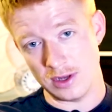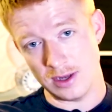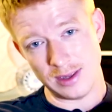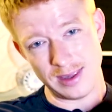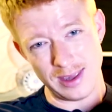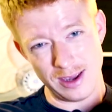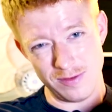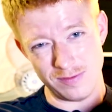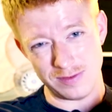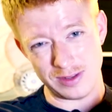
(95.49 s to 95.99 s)

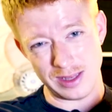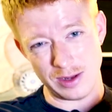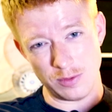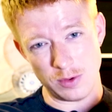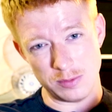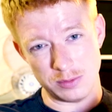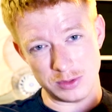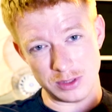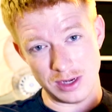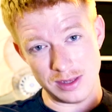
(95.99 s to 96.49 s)
get over to that
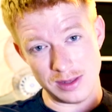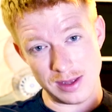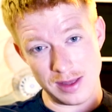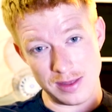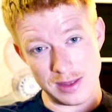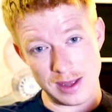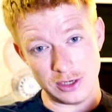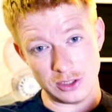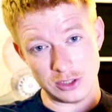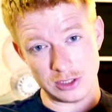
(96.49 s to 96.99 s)
website there,
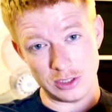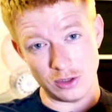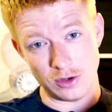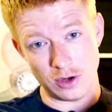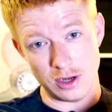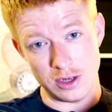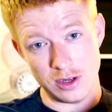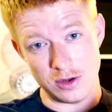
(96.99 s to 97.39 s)
theagency.io.